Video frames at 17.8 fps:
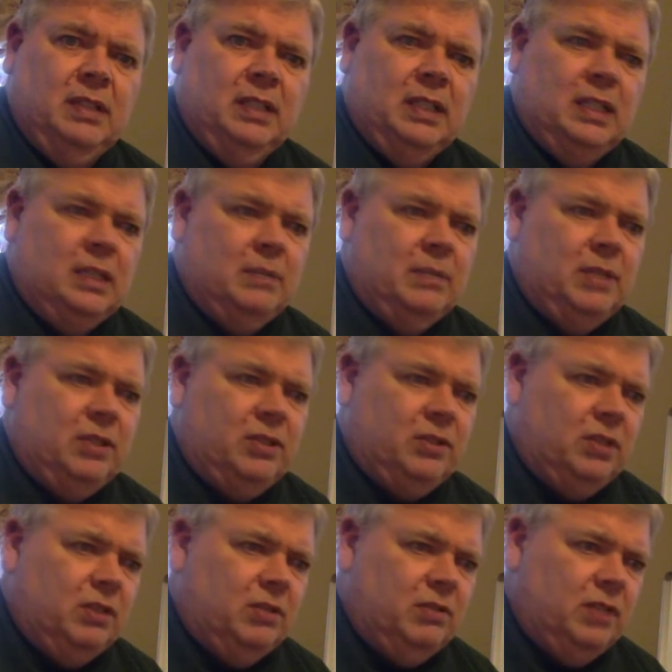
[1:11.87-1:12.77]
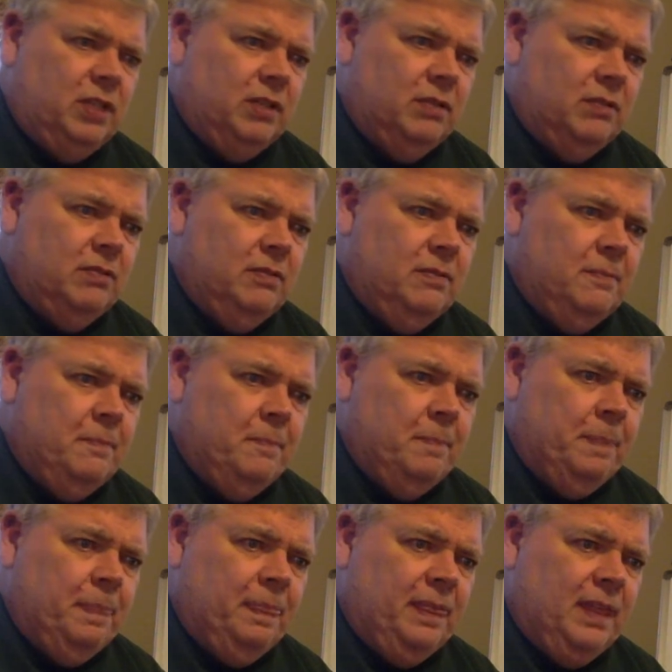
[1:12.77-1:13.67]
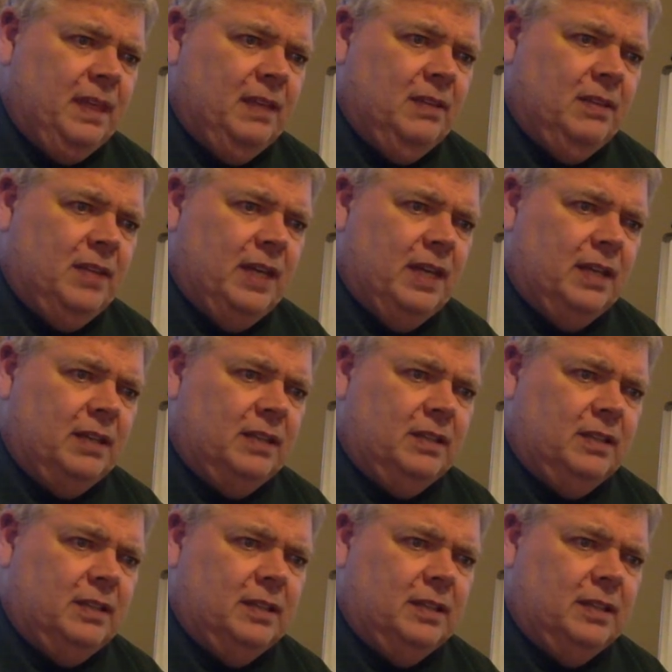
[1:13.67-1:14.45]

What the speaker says: And I'm going to show you that